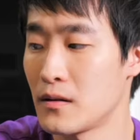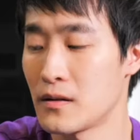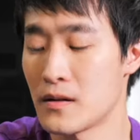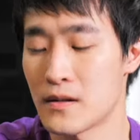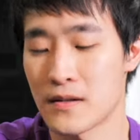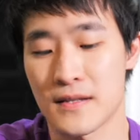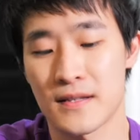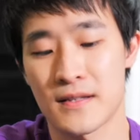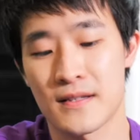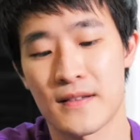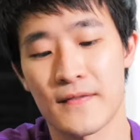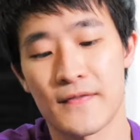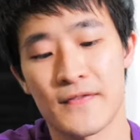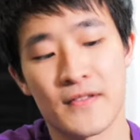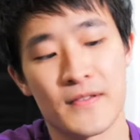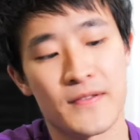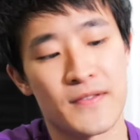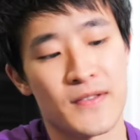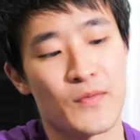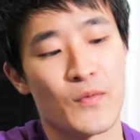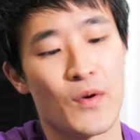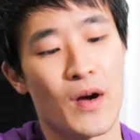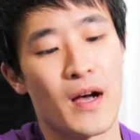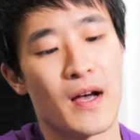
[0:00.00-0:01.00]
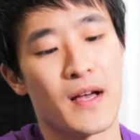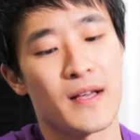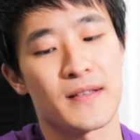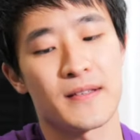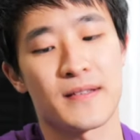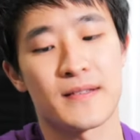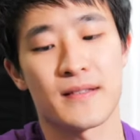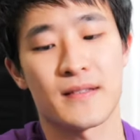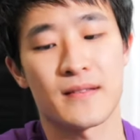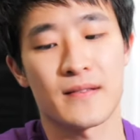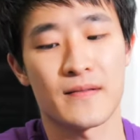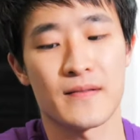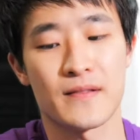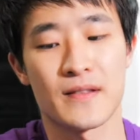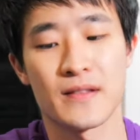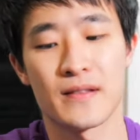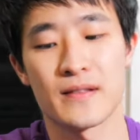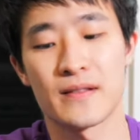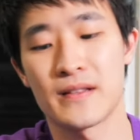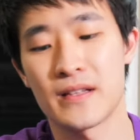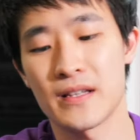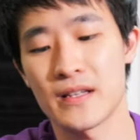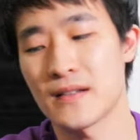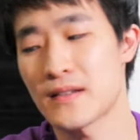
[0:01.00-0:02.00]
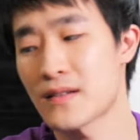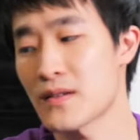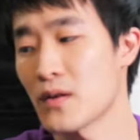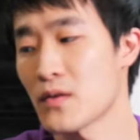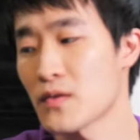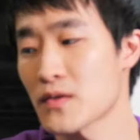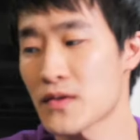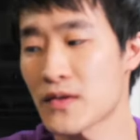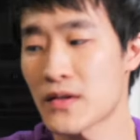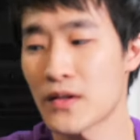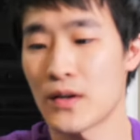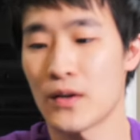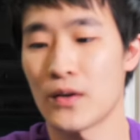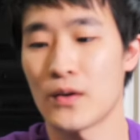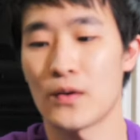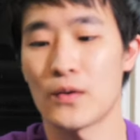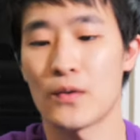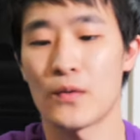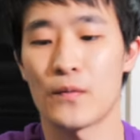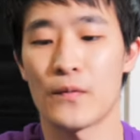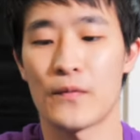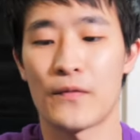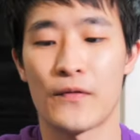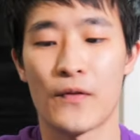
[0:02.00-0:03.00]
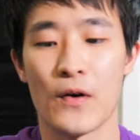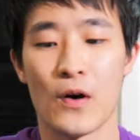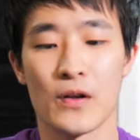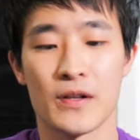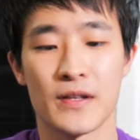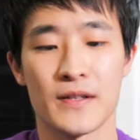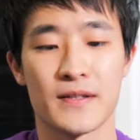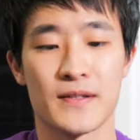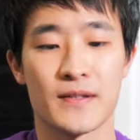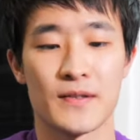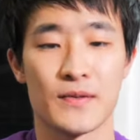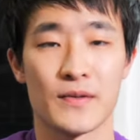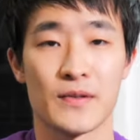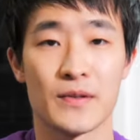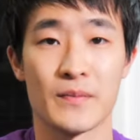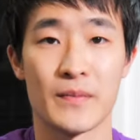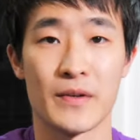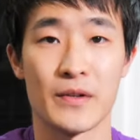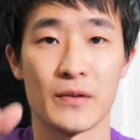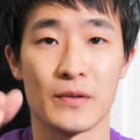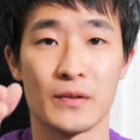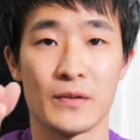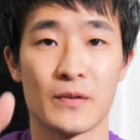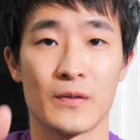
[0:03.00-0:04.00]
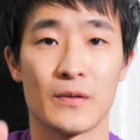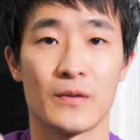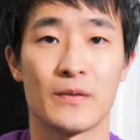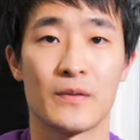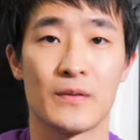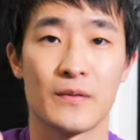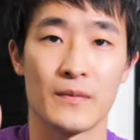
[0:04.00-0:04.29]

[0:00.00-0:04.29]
Stiffness wise, these also fall into the middle